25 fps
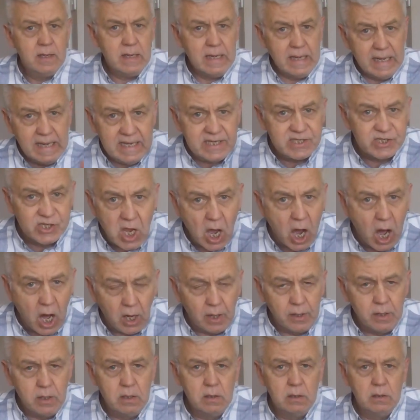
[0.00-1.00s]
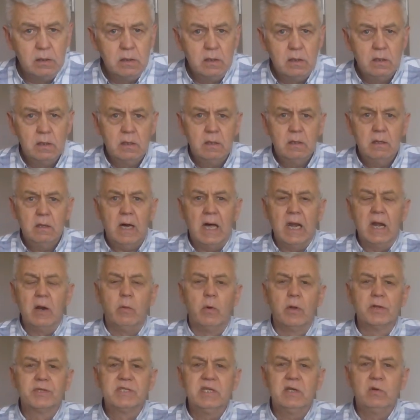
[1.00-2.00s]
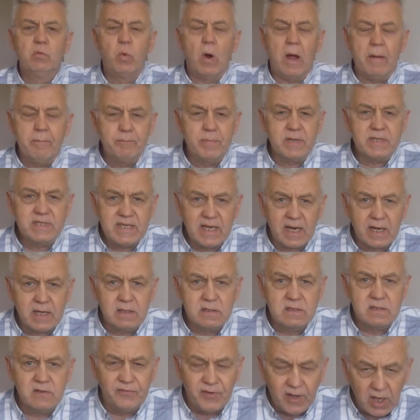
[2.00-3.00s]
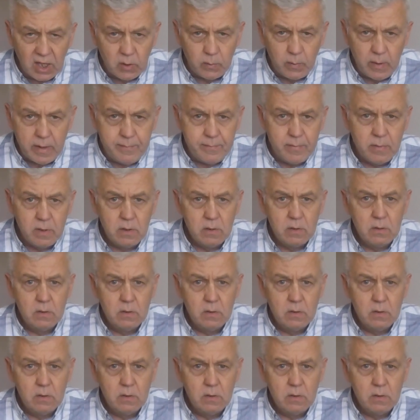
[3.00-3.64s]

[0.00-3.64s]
He's gone. And I wanted Wan-Bissaka to follow him.